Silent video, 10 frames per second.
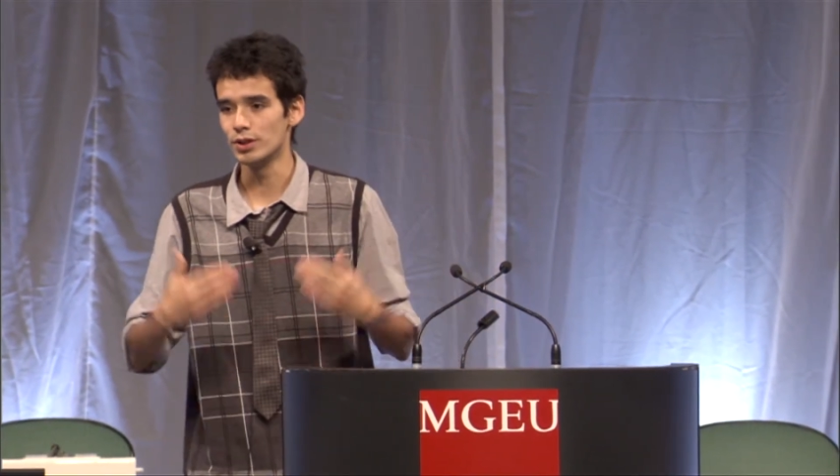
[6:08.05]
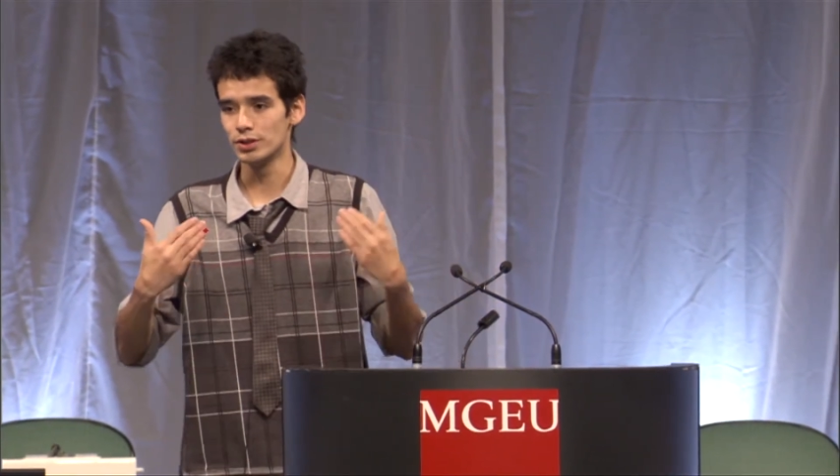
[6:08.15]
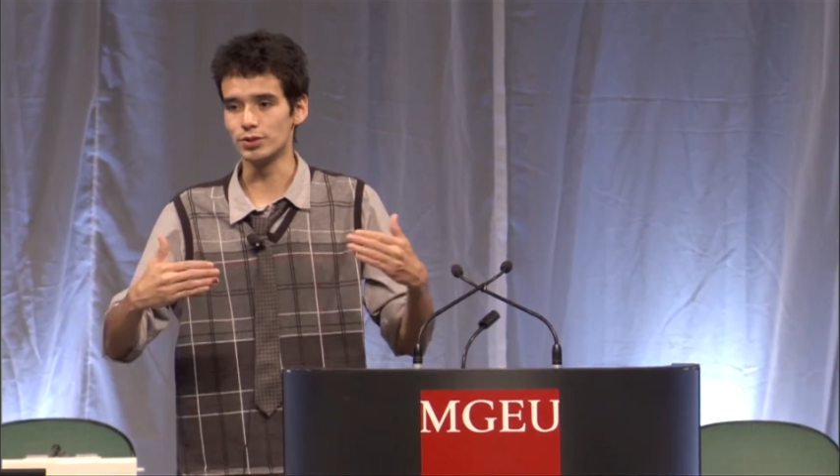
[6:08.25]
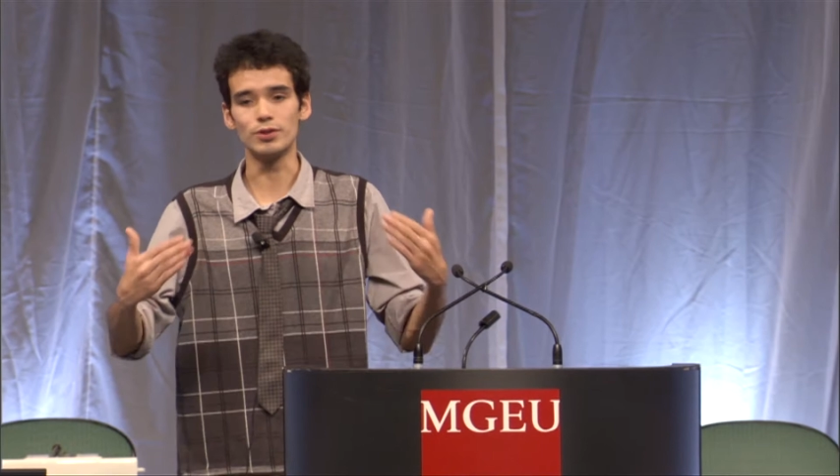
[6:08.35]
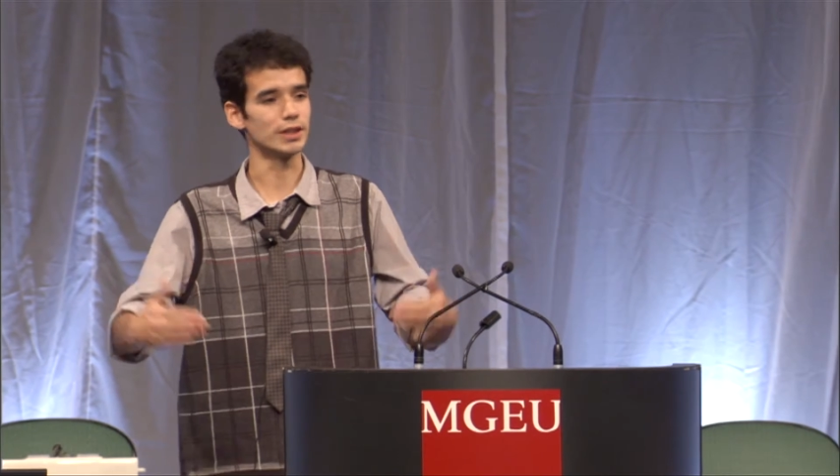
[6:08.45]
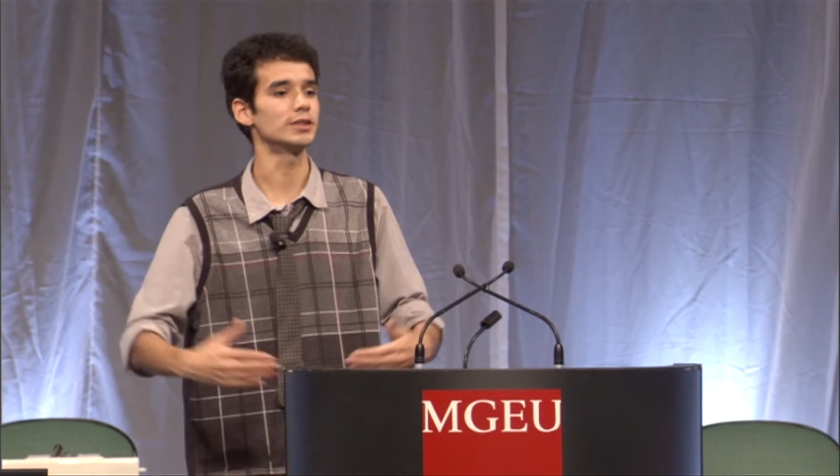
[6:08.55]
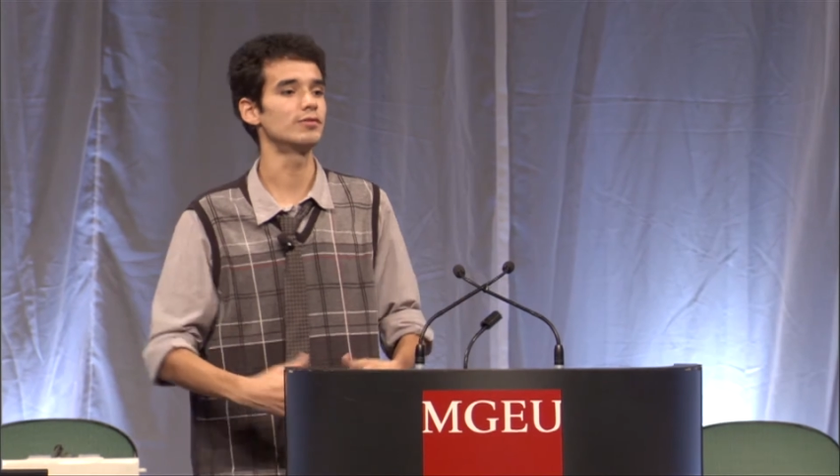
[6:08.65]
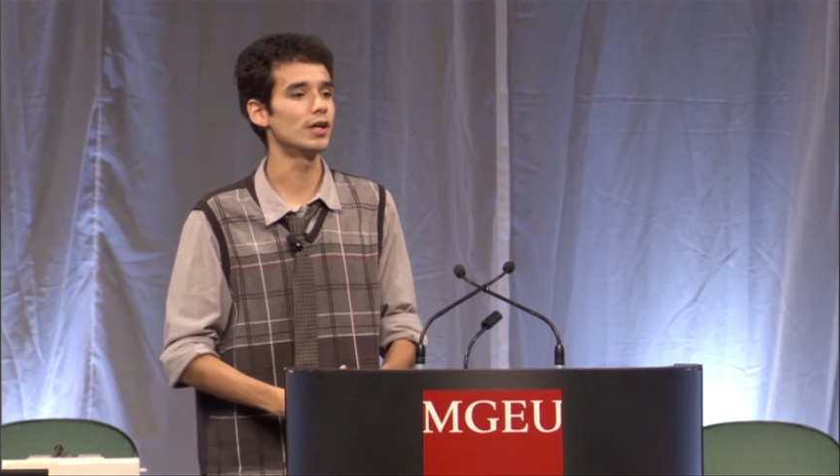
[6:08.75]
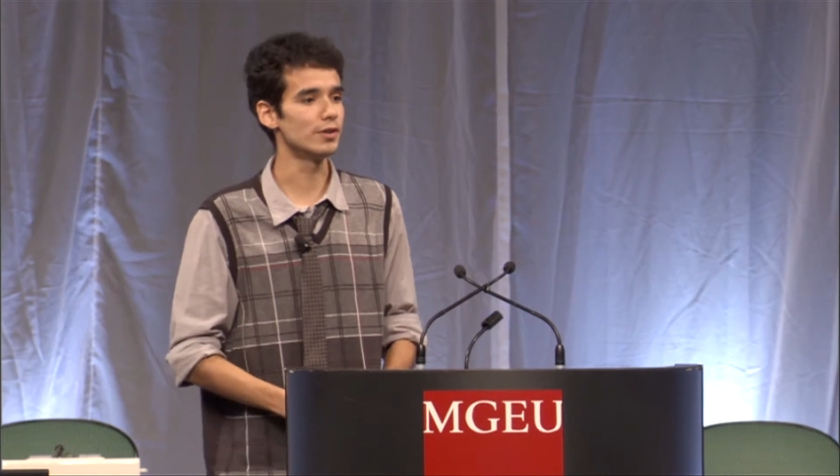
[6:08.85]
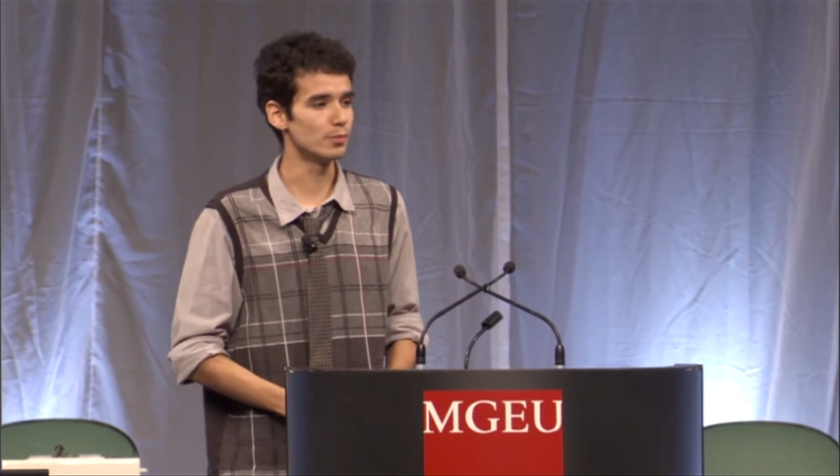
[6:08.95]
do this
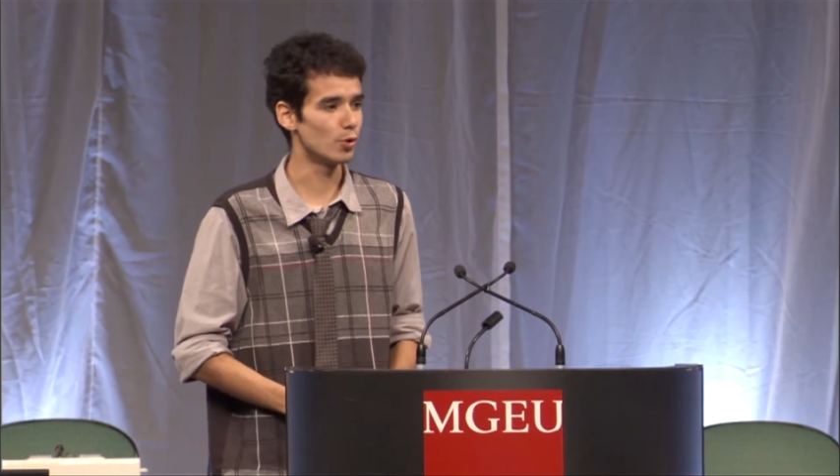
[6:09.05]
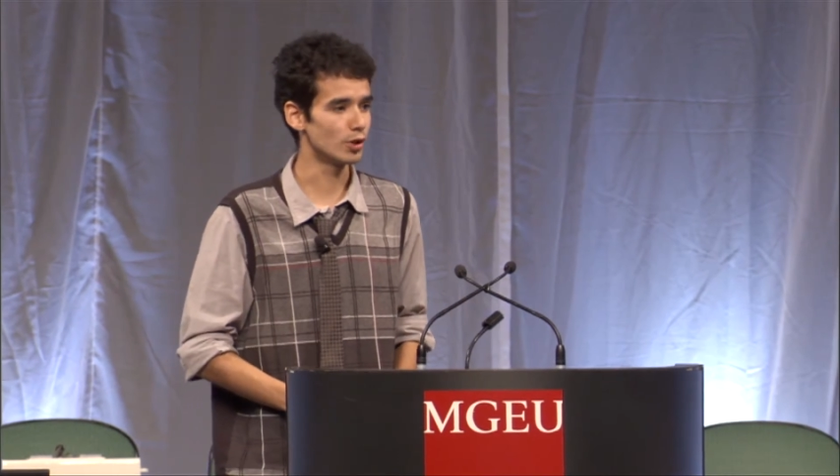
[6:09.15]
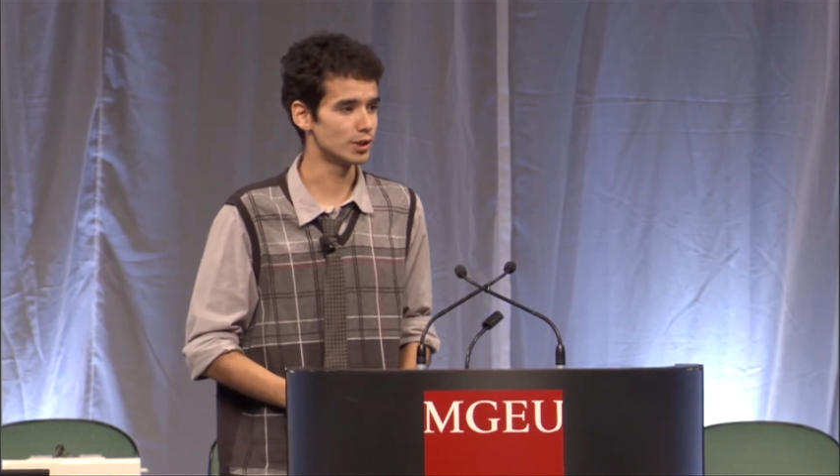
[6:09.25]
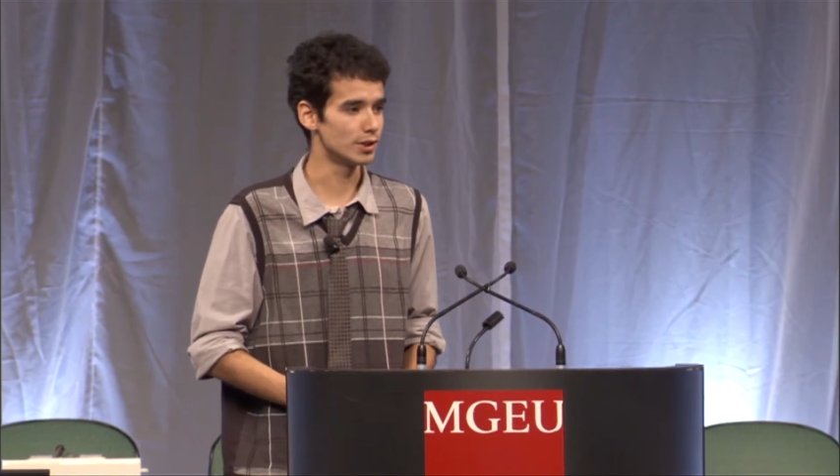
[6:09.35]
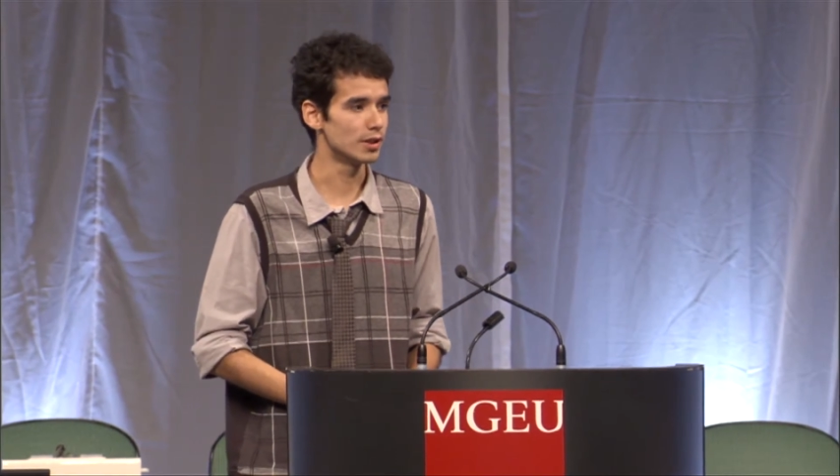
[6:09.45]
very important